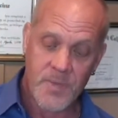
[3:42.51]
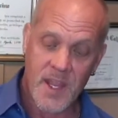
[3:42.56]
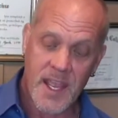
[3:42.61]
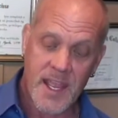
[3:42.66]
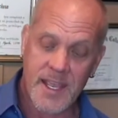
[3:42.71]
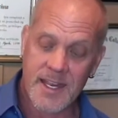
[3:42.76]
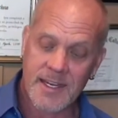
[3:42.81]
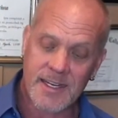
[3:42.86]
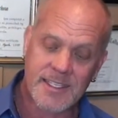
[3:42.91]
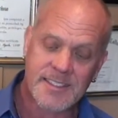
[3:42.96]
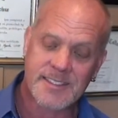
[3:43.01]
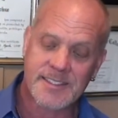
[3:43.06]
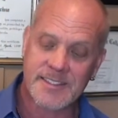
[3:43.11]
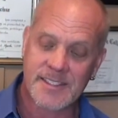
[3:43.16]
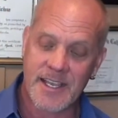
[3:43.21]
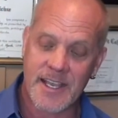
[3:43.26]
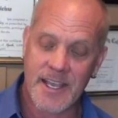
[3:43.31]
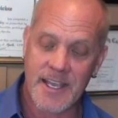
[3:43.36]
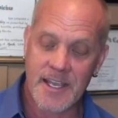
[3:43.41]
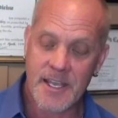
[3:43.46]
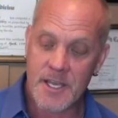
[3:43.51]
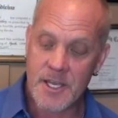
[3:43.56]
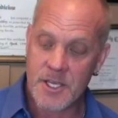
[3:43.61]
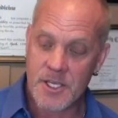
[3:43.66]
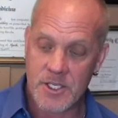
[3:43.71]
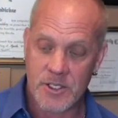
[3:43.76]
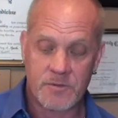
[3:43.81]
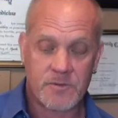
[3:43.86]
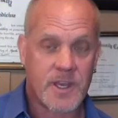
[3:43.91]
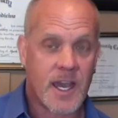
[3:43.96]
and let's say
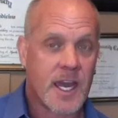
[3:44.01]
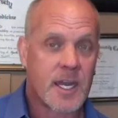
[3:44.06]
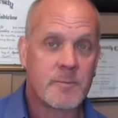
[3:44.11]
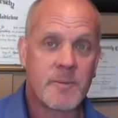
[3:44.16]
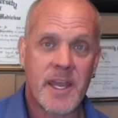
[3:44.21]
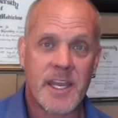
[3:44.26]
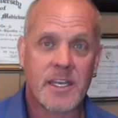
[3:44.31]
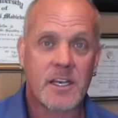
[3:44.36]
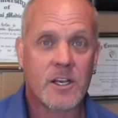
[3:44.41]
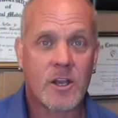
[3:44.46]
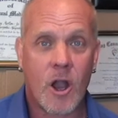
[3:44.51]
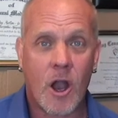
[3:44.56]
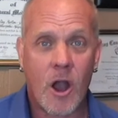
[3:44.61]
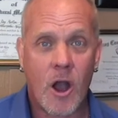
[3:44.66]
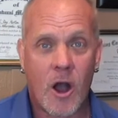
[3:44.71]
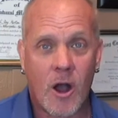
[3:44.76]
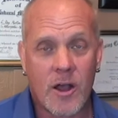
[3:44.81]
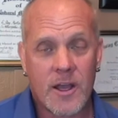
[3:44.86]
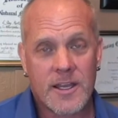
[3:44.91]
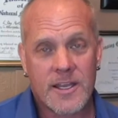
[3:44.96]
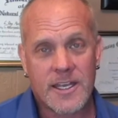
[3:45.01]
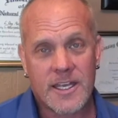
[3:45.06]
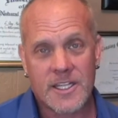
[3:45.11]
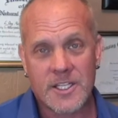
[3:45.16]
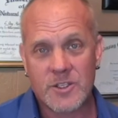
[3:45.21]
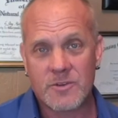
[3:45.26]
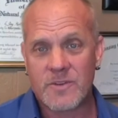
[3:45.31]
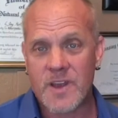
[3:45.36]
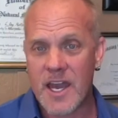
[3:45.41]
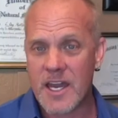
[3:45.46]
you've got to make a call, and
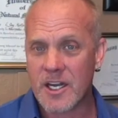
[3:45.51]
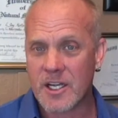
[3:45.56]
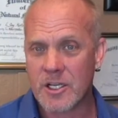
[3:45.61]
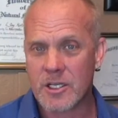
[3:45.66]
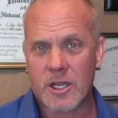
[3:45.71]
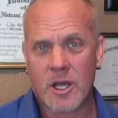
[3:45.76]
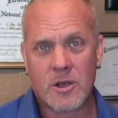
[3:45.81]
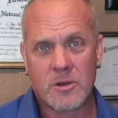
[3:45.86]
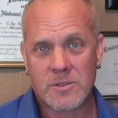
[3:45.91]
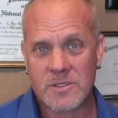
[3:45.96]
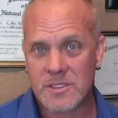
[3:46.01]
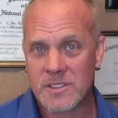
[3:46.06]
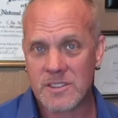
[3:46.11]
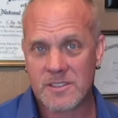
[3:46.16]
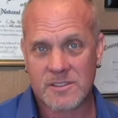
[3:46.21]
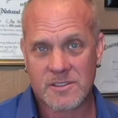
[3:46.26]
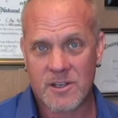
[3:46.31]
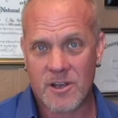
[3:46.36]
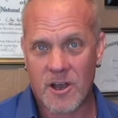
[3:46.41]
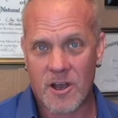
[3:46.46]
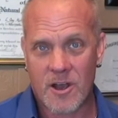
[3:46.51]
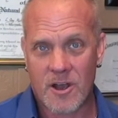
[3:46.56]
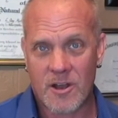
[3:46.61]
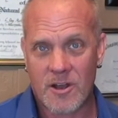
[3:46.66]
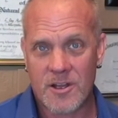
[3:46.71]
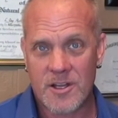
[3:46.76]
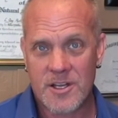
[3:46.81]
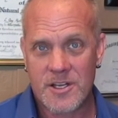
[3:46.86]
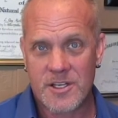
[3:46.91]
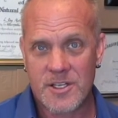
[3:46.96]
you've got to close this call.
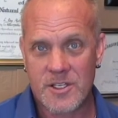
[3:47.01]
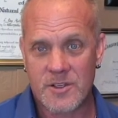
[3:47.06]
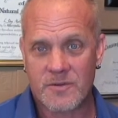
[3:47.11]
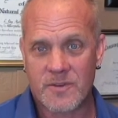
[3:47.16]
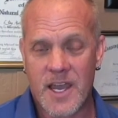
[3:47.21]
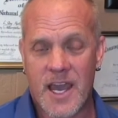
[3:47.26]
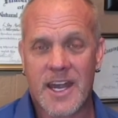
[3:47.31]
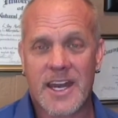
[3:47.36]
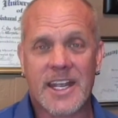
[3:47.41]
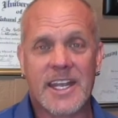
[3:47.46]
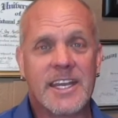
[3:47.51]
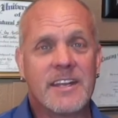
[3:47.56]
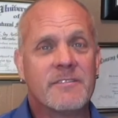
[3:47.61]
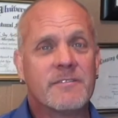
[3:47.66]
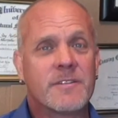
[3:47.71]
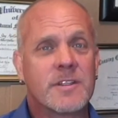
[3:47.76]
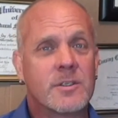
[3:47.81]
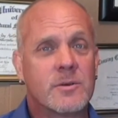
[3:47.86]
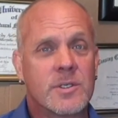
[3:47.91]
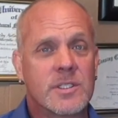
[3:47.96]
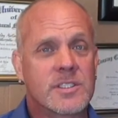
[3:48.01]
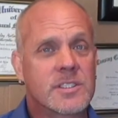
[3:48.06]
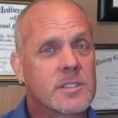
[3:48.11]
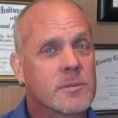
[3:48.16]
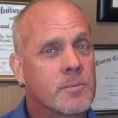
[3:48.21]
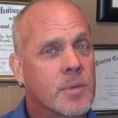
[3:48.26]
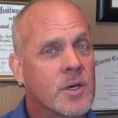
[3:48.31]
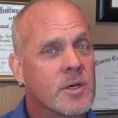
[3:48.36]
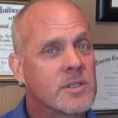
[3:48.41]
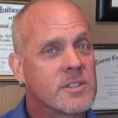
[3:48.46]
You've got to influence the
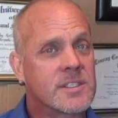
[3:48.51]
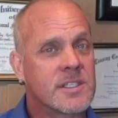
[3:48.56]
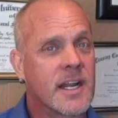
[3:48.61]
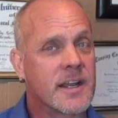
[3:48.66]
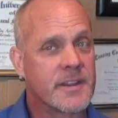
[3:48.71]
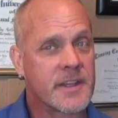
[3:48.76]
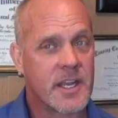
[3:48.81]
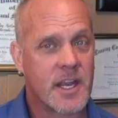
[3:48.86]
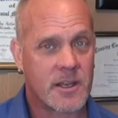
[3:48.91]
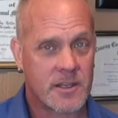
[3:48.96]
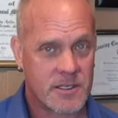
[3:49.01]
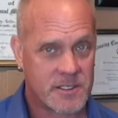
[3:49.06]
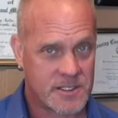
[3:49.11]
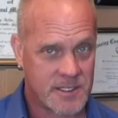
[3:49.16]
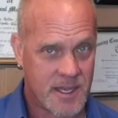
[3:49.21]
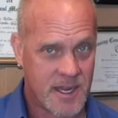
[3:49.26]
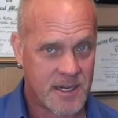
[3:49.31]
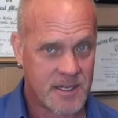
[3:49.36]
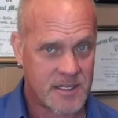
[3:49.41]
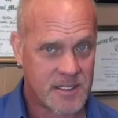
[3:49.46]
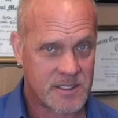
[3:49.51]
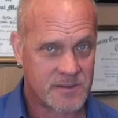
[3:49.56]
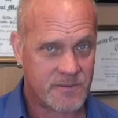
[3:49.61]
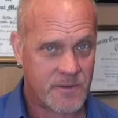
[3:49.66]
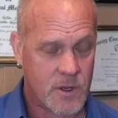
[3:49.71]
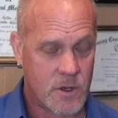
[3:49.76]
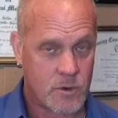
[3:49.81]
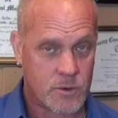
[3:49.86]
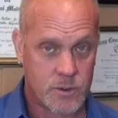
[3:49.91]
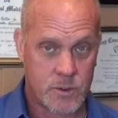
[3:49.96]
person on the other side of this
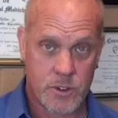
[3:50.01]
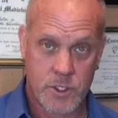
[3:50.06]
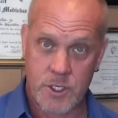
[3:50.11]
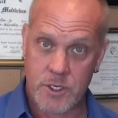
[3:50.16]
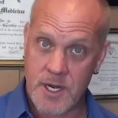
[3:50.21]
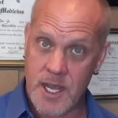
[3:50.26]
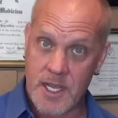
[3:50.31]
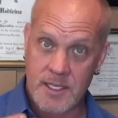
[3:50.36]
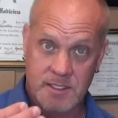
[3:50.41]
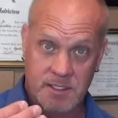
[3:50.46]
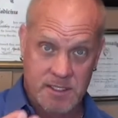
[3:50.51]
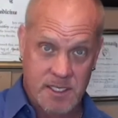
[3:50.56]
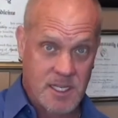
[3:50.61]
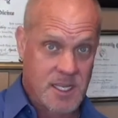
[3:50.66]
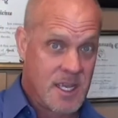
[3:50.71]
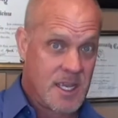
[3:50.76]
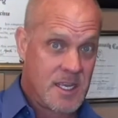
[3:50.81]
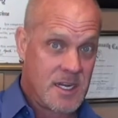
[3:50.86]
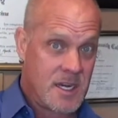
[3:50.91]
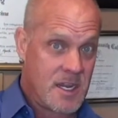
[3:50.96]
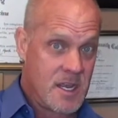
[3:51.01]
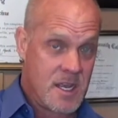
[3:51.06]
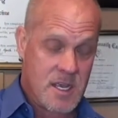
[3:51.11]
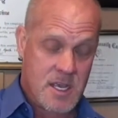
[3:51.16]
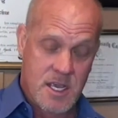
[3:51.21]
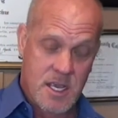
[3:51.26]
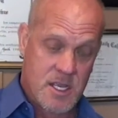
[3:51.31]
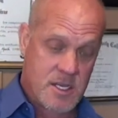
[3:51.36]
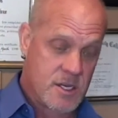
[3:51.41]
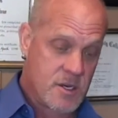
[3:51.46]
phone who you're not seeing
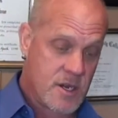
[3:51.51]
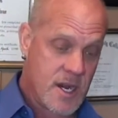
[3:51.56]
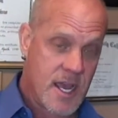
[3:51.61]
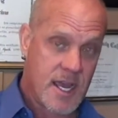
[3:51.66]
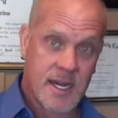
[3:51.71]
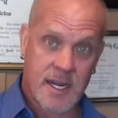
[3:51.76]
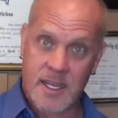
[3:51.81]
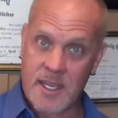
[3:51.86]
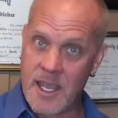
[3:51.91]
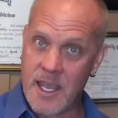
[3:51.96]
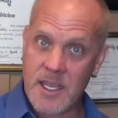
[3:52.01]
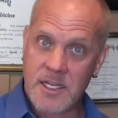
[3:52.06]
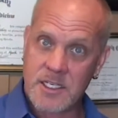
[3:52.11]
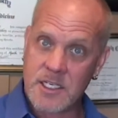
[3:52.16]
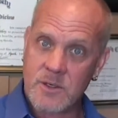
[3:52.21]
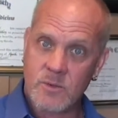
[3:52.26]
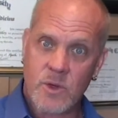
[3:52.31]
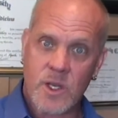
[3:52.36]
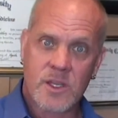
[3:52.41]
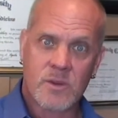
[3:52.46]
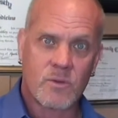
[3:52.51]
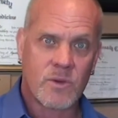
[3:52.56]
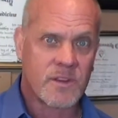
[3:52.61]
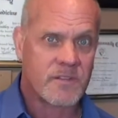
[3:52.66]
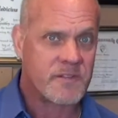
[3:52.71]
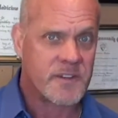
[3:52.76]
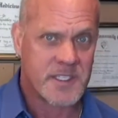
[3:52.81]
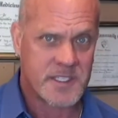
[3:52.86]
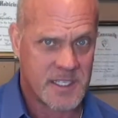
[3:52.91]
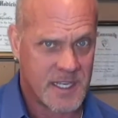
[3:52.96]
and you're not engaging with
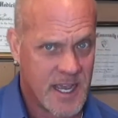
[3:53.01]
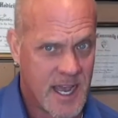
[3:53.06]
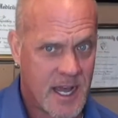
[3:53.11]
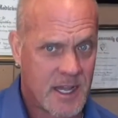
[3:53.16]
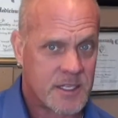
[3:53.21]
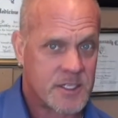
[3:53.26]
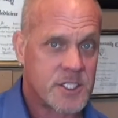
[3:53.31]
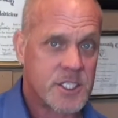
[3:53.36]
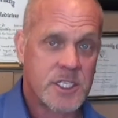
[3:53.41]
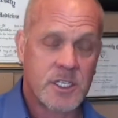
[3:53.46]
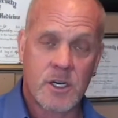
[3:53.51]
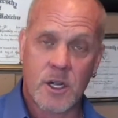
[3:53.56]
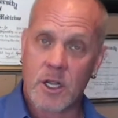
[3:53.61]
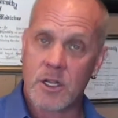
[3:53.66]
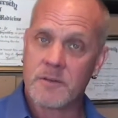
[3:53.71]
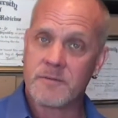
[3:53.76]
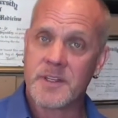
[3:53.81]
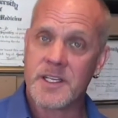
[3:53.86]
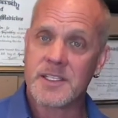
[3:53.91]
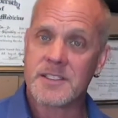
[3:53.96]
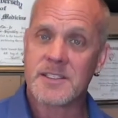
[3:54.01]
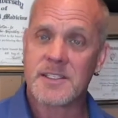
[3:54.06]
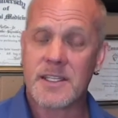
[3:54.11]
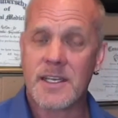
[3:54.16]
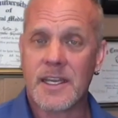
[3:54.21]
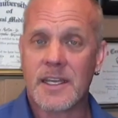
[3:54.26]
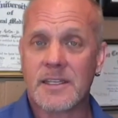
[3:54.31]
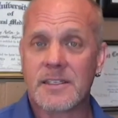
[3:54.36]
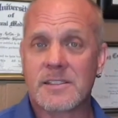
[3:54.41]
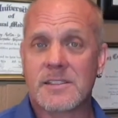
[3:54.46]
physiology and all of these
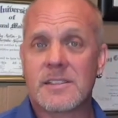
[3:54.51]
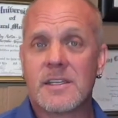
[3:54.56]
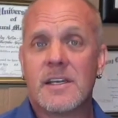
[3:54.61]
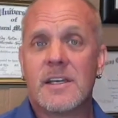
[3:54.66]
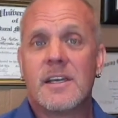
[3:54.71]
things.